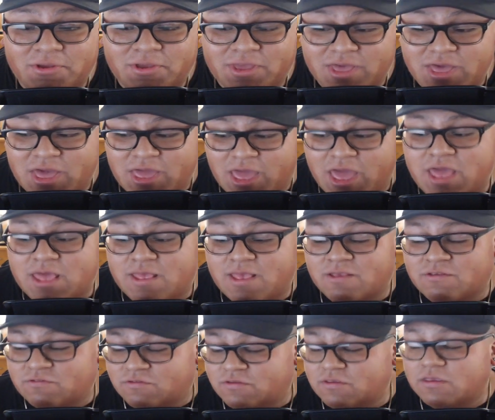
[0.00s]
in
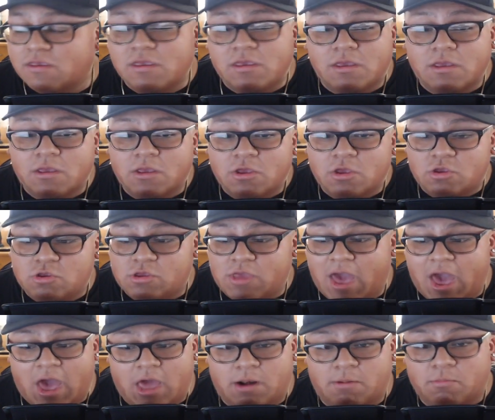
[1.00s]
NXT,
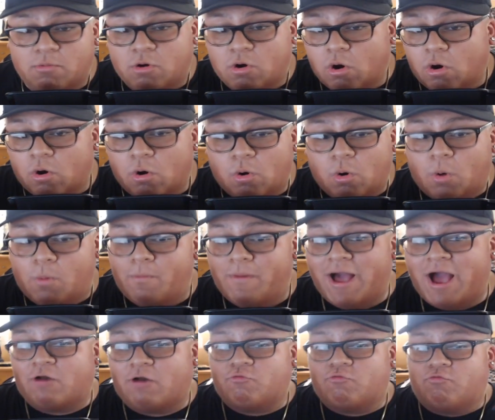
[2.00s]
Adam Cole,
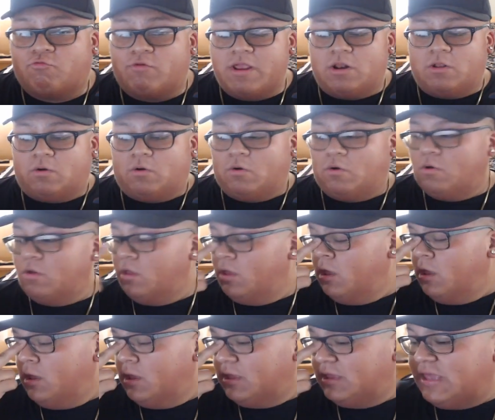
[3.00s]
Matt Riddle,
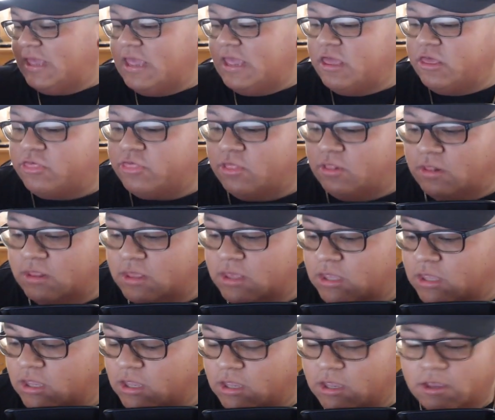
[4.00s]
Keith
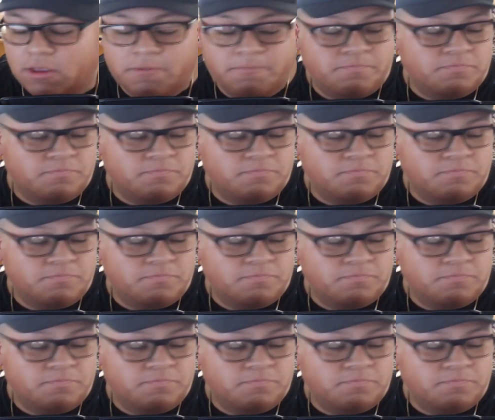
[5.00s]
Lee,